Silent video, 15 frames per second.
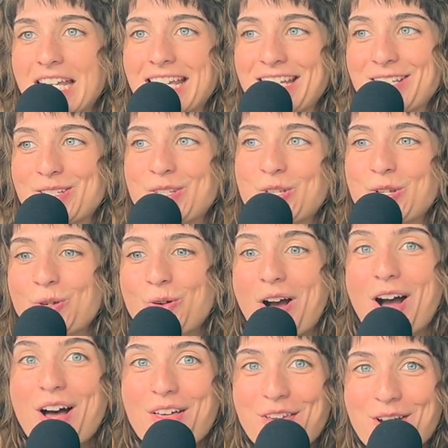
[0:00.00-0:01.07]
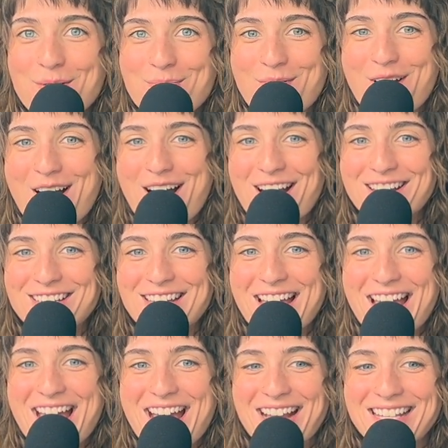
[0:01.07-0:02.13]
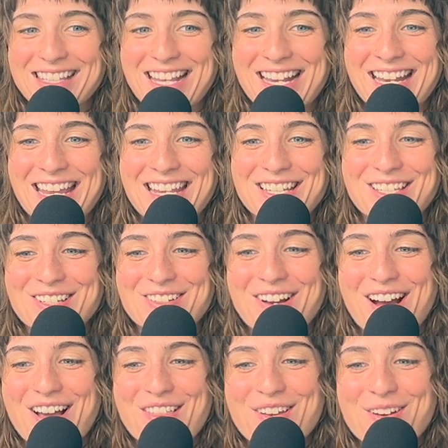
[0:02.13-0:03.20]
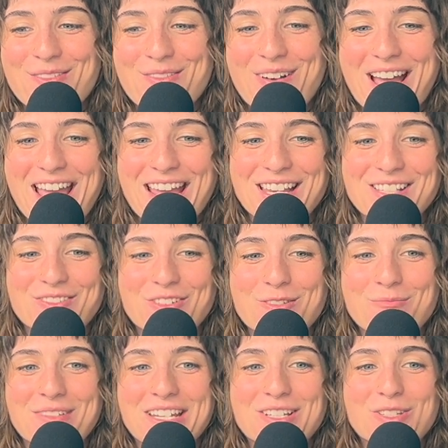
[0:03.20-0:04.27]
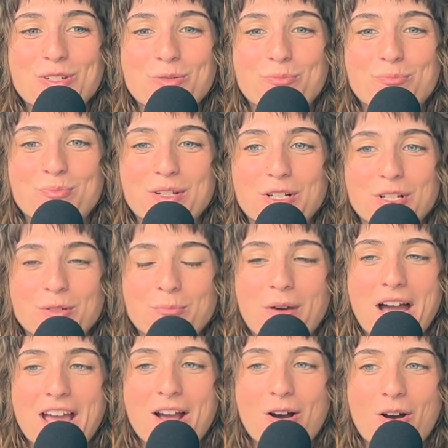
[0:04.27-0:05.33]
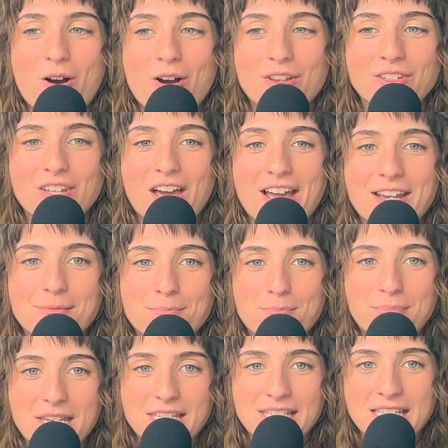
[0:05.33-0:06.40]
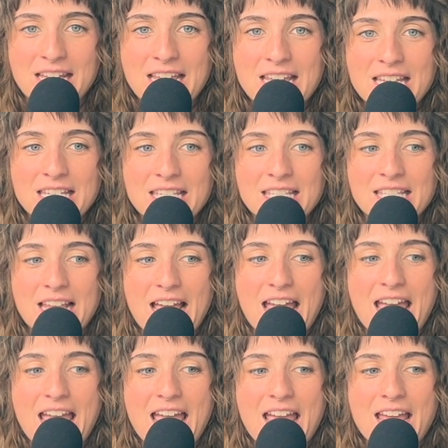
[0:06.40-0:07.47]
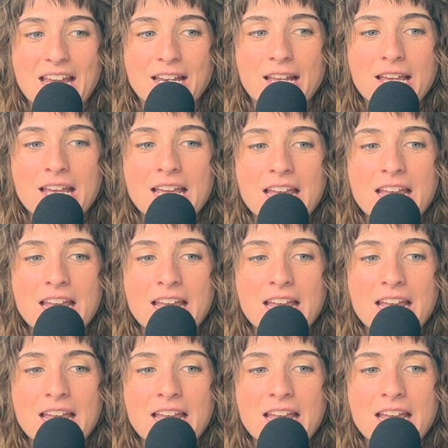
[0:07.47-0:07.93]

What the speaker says: into other projects and into other ways for me to build my online business and